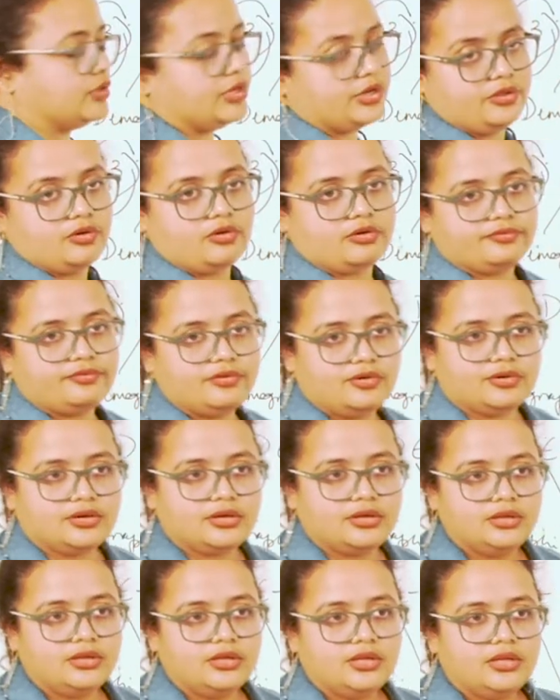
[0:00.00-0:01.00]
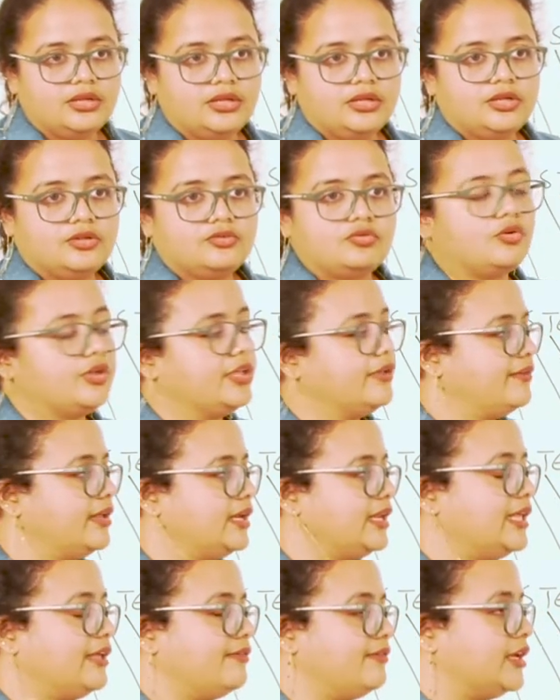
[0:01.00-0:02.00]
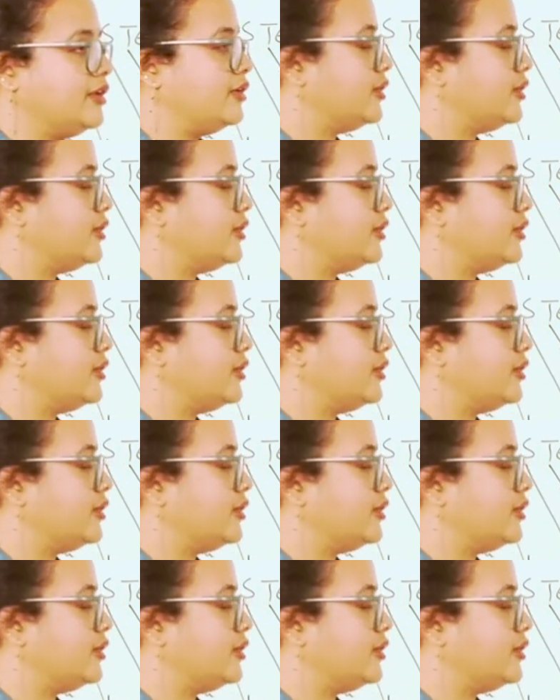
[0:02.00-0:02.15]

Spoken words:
3, 4. So even